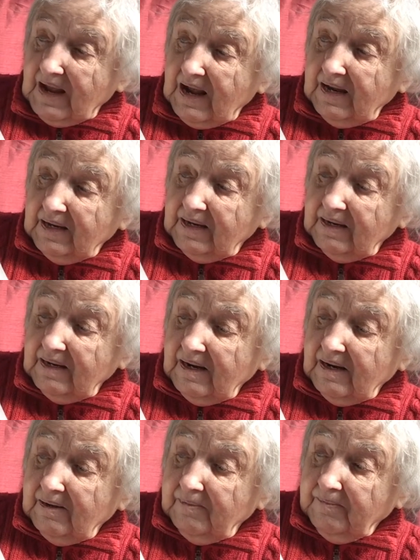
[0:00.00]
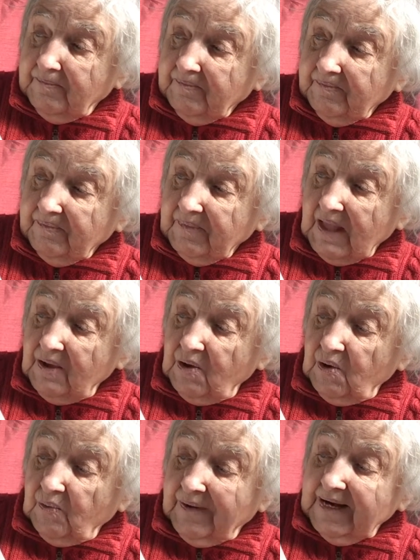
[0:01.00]
And
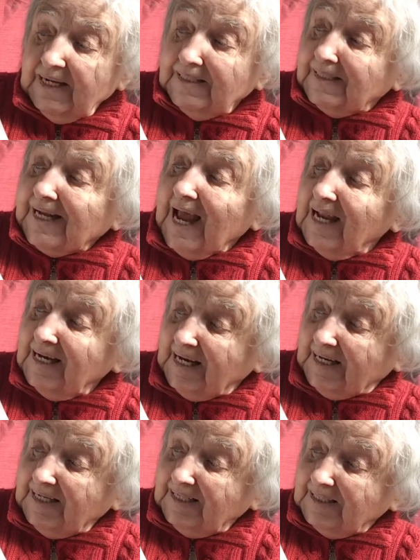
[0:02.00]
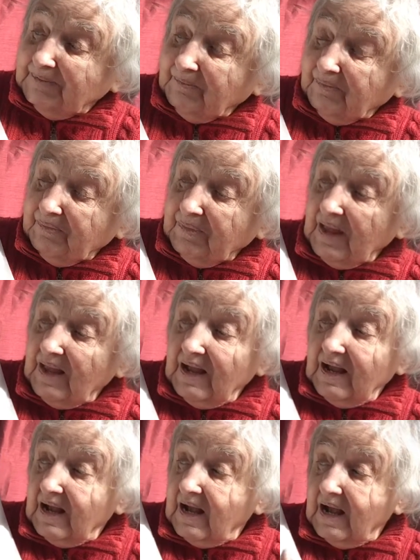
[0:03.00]
when I scanned it,
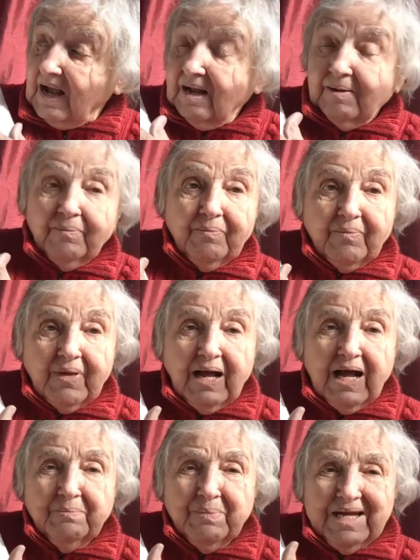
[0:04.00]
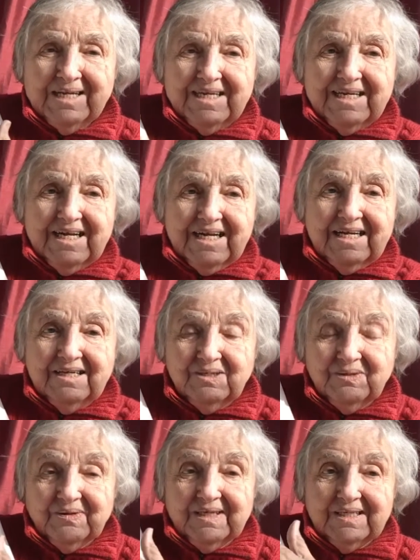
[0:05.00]
I painted
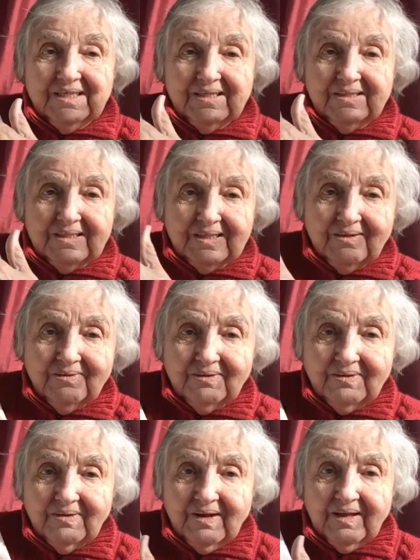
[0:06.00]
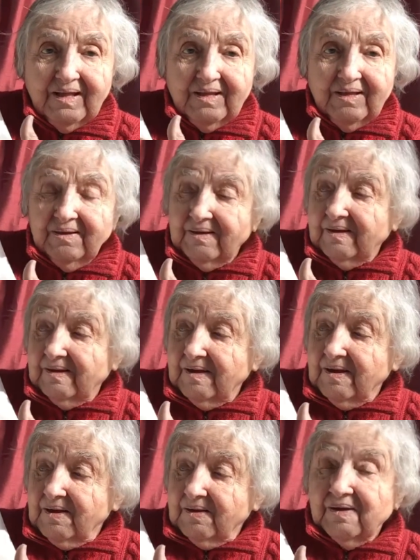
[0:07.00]
into it, so
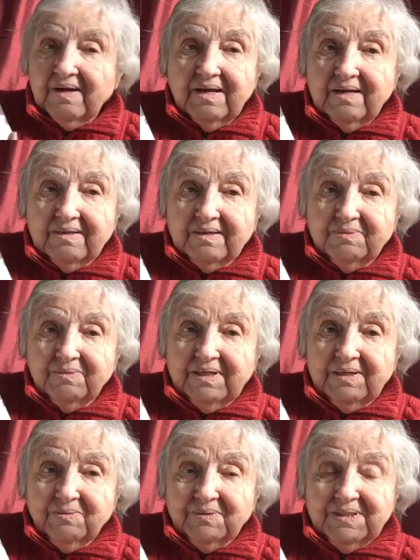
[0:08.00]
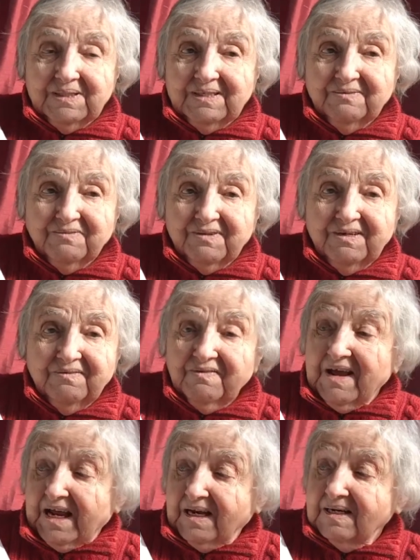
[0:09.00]
it was a different
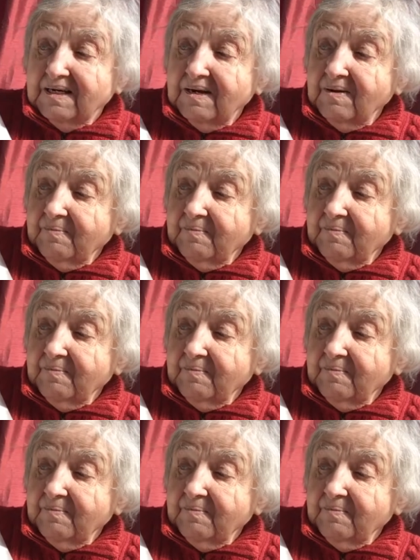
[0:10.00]
effect.